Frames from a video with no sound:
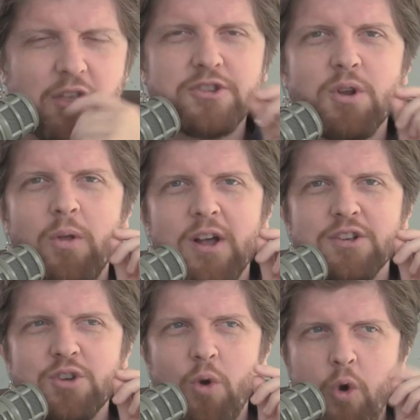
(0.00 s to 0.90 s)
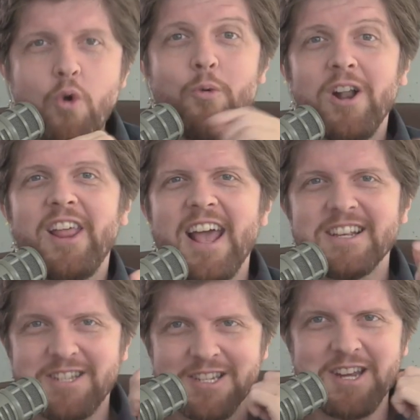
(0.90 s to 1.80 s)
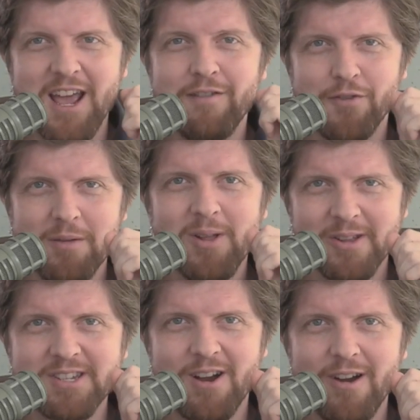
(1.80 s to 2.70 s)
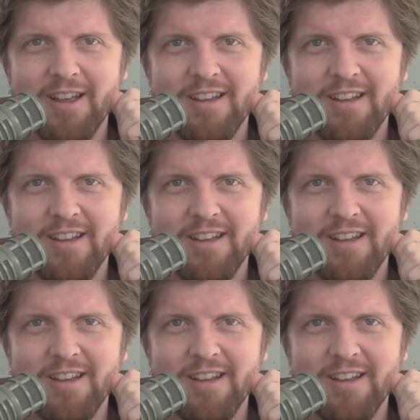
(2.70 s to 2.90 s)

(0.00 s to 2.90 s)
So so who really has disdain for the military?